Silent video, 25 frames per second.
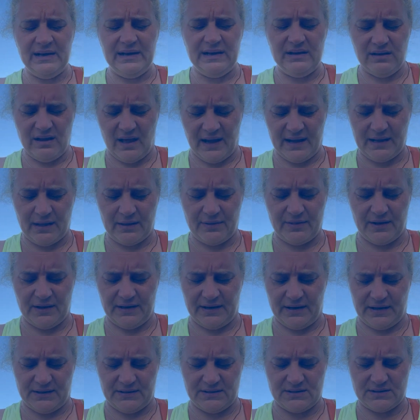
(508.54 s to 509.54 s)
like the
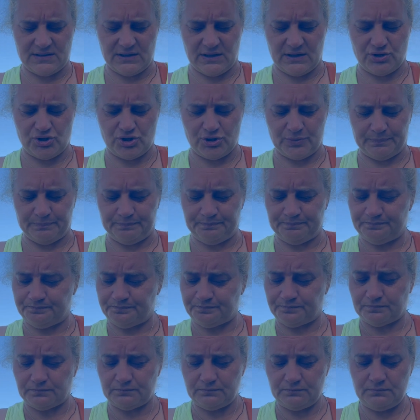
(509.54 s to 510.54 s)
linen stitch.
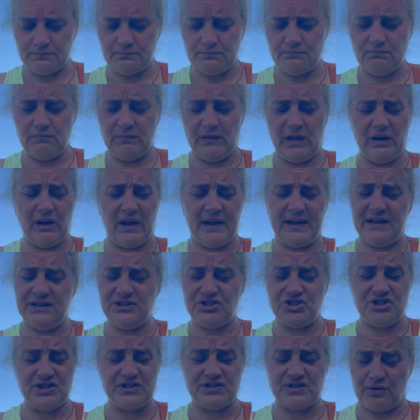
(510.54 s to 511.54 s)
Like, it's
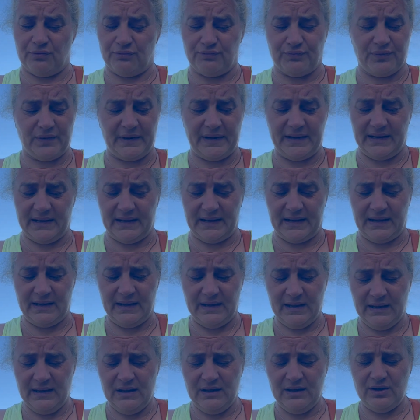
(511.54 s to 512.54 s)
just a really
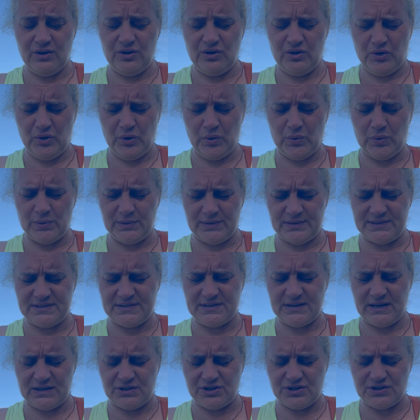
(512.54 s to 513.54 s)
cool
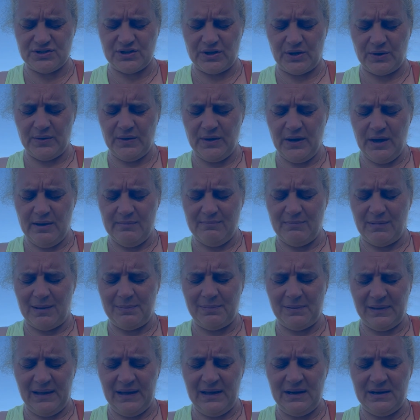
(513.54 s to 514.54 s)
stitch. So my
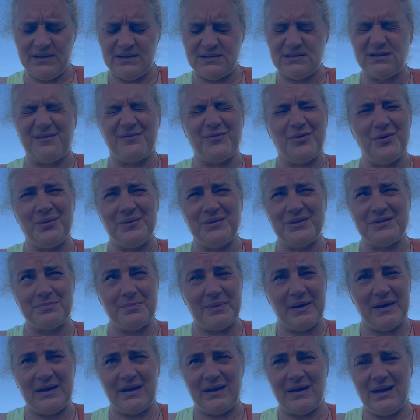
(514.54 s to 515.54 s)
plan is, I've got all this
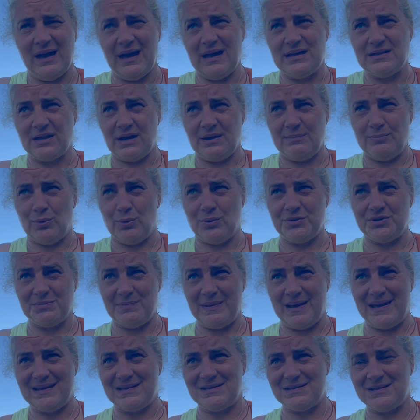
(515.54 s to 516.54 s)
pink yarn that I bought to
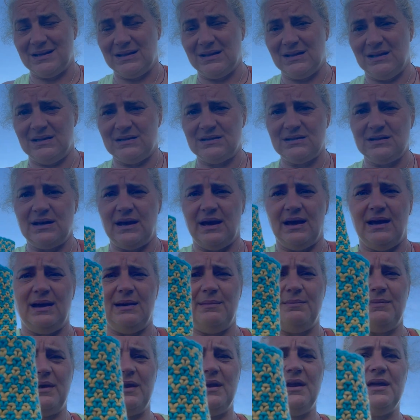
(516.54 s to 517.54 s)
make a singlet,
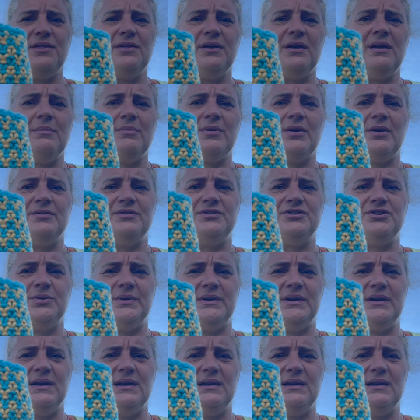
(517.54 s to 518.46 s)
and I think I'm going to do it in a